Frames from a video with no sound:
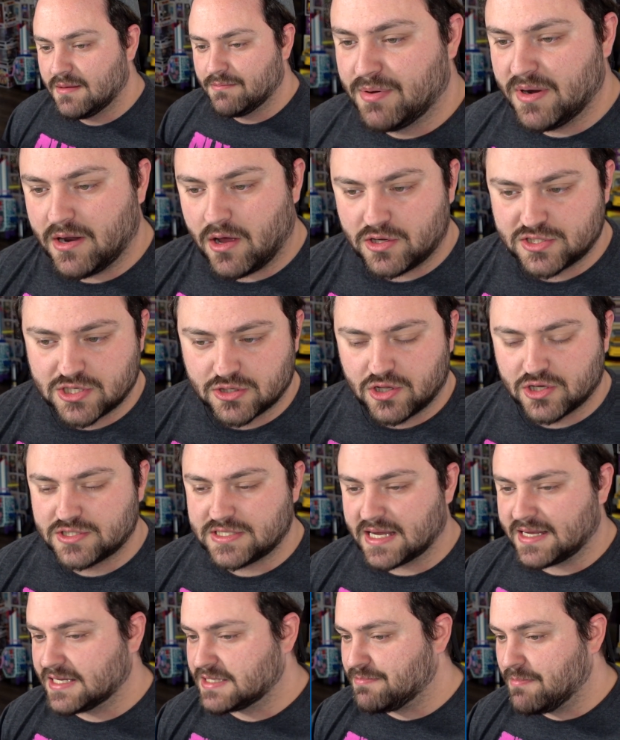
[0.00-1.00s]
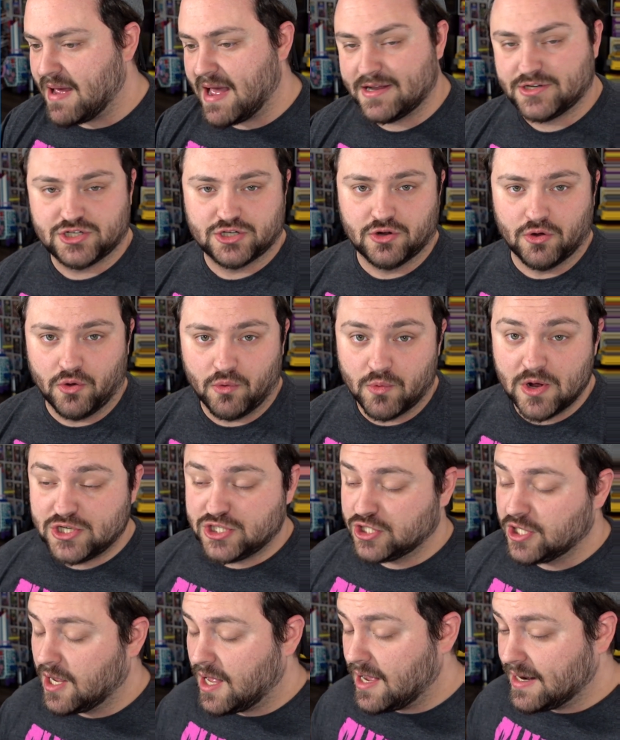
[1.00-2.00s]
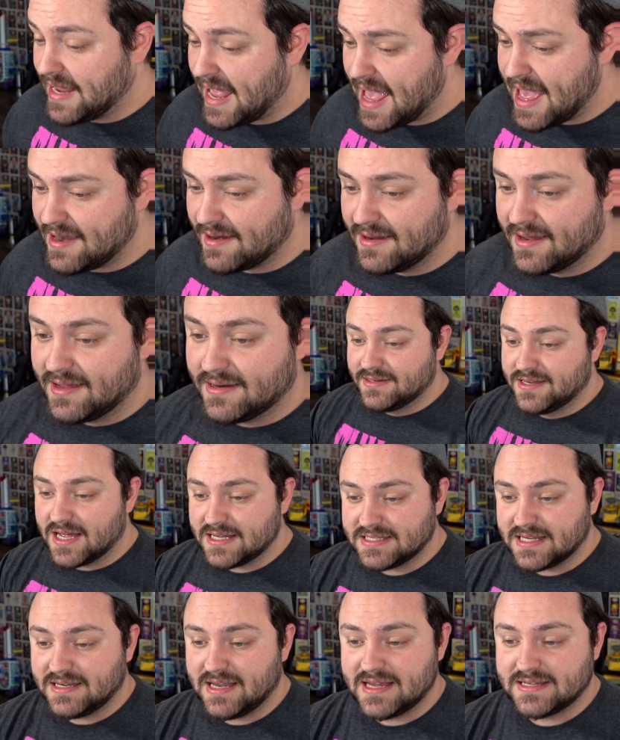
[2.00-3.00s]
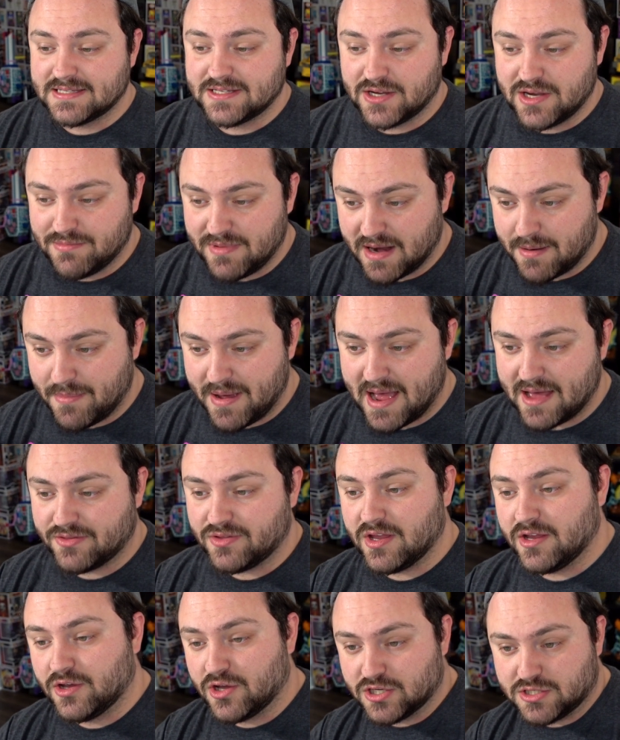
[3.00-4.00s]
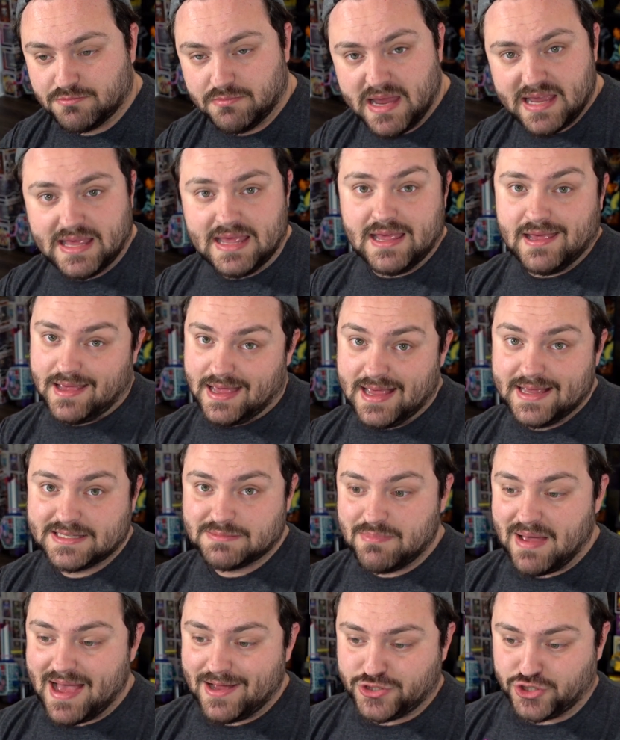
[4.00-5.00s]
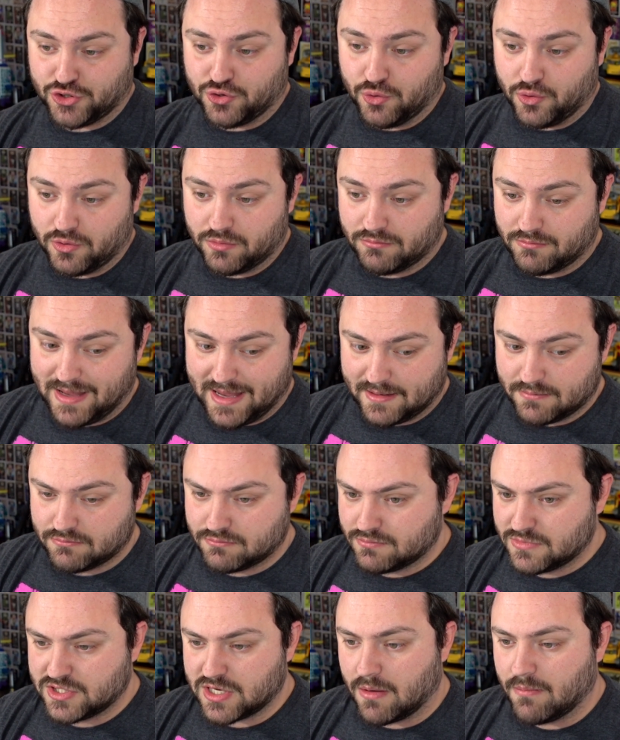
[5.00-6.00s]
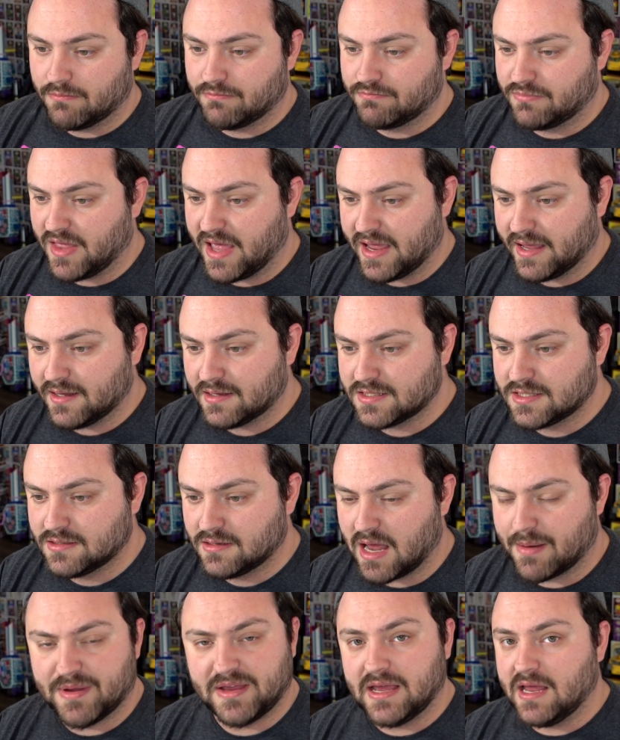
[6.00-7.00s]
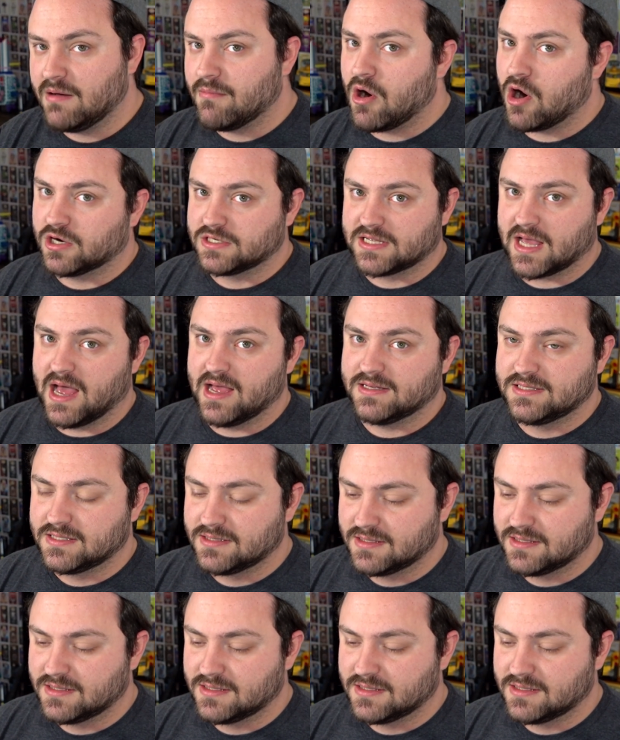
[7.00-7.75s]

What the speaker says: but it also looks like it's magical, which again, doesn't necessarily mean a bad thing because Mickey is magical in some things. I mean, Kingdom Hearts, guys.